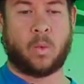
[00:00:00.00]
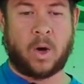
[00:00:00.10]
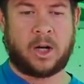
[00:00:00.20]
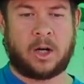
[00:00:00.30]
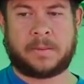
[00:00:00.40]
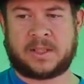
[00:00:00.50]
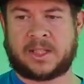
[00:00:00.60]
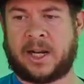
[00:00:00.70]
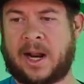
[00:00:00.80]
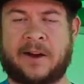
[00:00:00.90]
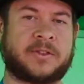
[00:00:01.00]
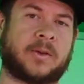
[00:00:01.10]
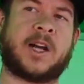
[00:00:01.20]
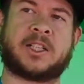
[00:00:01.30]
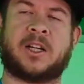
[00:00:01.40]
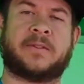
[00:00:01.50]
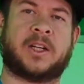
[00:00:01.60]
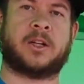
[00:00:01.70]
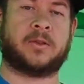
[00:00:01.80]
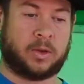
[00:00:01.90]
100% after watching a
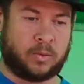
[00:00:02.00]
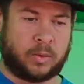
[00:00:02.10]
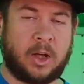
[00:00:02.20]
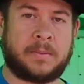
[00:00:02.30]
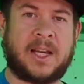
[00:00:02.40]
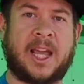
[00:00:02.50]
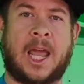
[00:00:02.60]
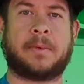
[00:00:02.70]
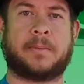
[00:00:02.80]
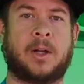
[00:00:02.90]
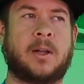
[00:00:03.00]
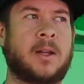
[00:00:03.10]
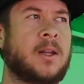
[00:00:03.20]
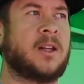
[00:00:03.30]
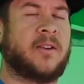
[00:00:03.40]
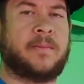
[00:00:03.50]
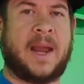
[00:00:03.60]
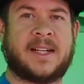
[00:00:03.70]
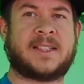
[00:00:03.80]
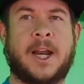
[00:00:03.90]
video, you will be capable of
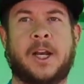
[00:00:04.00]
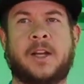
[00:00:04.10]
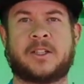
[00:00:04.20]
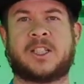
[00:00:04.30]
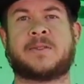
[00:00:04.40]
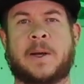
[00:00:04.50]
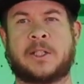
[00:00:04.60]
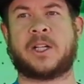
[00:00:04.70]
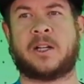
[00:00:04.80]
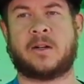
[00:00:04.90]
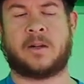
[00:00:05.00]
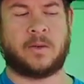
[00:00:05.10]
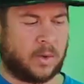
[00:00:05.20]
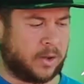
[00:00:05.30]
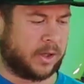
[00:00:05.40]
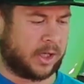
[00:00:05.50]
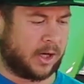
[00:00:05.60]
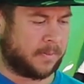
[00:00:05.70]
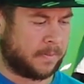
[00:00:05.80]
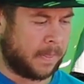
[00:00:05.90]
maintaining your suspension when we're
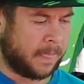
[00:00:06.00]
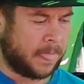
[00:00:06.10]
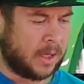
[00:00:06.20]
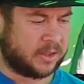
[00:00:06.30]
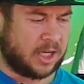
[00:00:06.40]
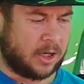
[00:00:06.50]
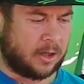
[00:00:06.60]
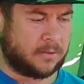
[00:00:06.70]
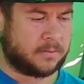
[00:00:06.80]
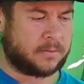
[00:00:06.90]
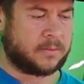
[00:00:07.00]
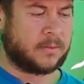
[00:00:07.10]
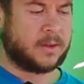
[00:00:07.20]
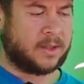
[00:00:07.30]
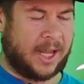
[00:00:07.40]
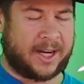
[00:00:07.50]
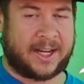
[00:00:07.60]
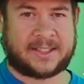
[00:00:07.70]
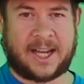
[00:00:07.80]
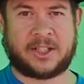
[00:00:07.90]
done. So, like
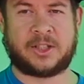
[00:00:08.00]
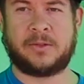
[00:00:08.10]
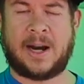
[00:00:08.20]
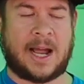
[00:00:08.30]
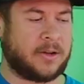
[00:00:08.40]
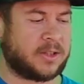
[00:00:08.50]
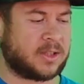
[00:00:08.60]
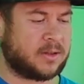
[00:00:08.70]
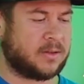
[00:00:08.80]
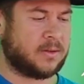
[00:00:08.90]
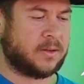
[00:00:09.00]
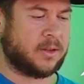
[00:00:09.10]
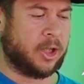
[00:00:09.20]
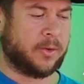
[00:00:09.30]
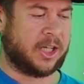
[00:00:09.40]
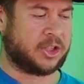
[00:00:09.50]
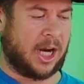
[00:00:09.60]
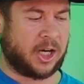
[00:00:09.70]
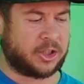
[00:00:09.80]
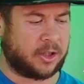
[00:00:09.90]
I said, 2 rounds. You want to
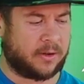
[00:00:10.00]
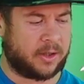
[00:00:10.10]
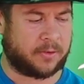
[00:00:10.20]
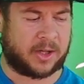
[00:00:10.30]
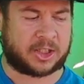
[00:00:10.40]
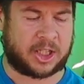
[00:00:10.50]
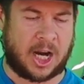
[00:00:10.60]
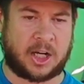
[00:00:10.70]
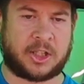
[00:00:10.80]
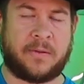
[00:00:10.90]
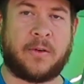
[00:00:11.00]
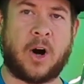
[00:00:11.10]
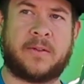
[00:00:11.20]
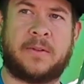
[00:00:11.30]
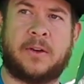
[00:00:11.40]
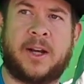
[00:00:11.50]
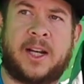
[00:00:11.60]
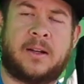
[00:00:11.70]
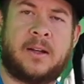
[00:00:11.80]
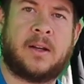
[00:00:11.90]
change your fork
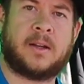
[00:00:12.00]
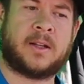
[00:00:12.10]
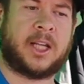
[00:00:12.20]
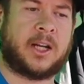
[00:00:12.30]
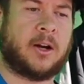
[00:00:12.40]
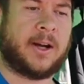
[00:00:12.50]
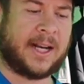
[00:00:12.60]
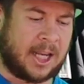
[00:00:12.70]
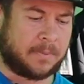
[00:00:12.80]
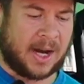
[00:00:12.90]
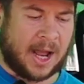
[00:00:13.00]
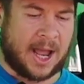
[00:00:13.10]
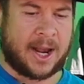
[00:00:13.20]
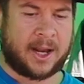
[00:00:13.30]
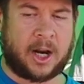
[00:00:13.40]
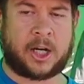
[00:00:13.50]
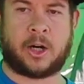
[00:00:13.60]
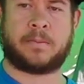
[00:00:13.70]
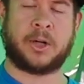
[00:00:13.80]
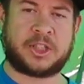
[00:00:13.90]
fluid, you know, and keep an eye on
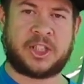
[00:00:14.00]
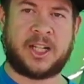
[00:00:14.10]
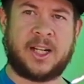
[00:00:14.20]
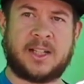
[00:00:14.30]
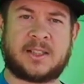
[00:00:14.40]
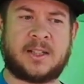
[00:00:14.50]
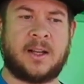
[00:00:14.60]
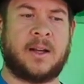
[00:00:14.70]
your bushings